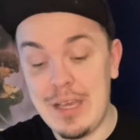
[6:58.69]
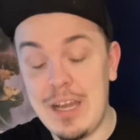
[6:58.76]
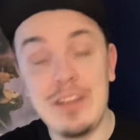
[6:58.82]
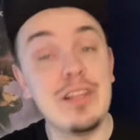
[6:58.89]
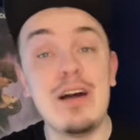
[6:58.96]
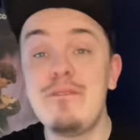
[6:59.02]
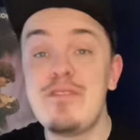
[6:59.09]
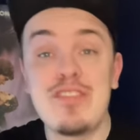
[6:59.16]
I
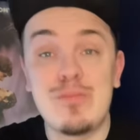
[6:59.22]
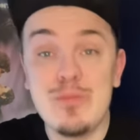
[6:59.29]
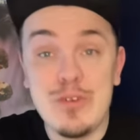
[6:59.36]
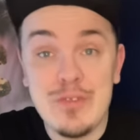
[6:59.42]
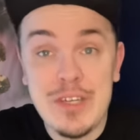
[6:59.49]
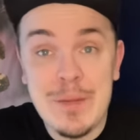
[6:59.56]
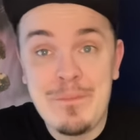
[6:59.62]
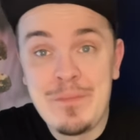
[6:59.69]
love this
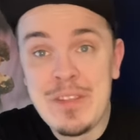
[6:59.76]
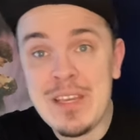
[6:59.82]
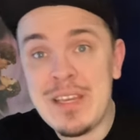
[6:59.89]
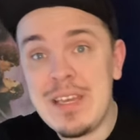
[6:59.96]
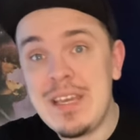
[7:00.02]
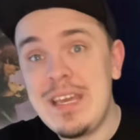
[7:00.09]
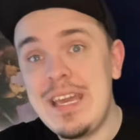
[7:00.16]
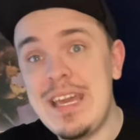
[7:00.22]
movie
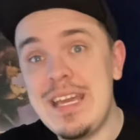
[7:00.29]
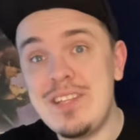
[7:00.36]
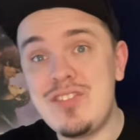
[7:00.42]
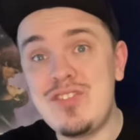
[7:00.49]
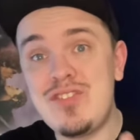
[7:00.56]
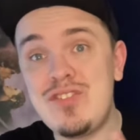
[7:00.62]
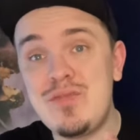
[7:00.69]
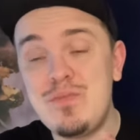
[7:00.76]

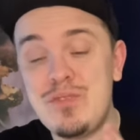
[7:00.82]
it's